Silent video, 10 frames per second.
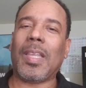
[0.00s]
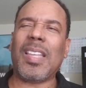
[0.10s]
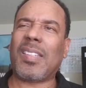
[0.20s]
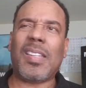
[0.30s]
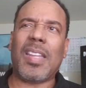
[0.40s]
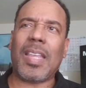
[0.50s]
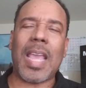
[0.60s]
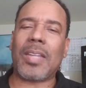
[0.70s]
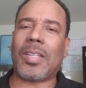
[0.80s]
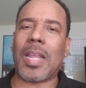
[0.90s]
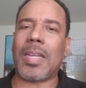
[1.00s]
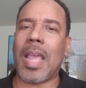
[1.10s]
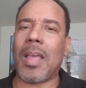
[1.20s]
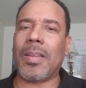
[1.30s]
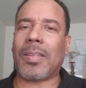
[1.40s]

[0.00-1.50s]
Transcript: it's it got shut down.